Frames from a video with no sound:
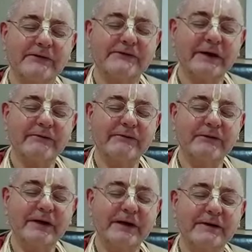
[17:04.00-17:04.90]
the same
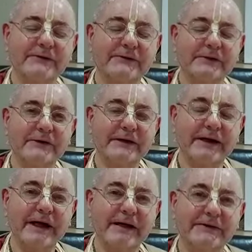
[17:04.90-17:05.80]
feelings that he
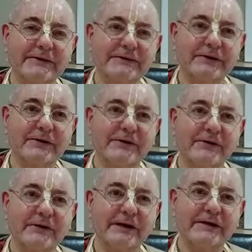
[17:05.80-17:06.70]
has
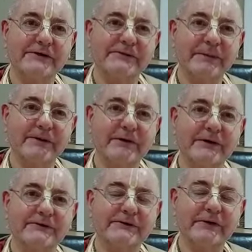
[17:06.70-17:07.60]
or he
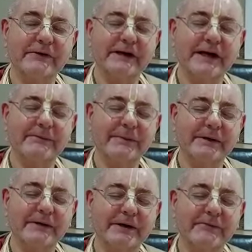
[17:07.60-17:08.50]
experienced in the
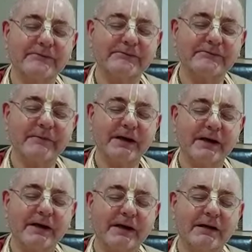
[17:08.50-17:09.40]
Gambhira
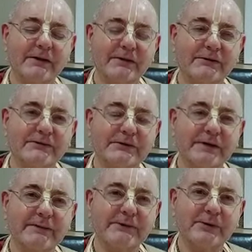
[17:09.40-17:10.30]
can also
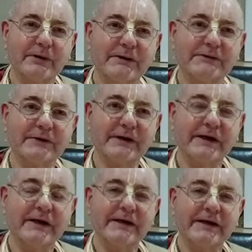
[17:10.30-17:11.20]
come to us.
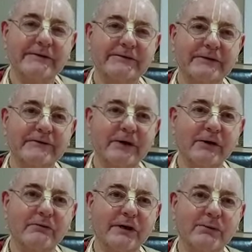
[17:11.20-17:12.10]
Even if
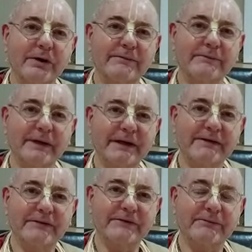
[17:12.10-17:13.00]
only
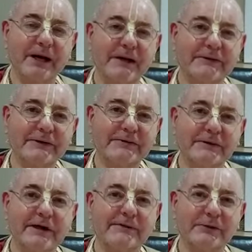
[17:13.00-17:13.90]
1/1,000,000th particle
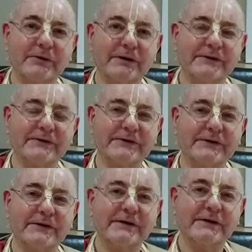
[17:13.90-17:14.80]
come to us,
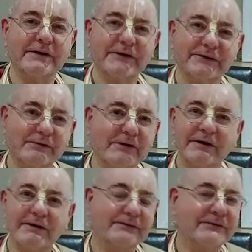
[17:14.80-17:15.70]
that's good
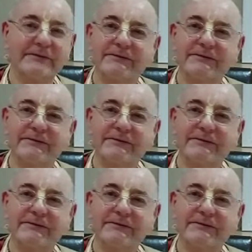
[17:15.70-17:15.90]
enough.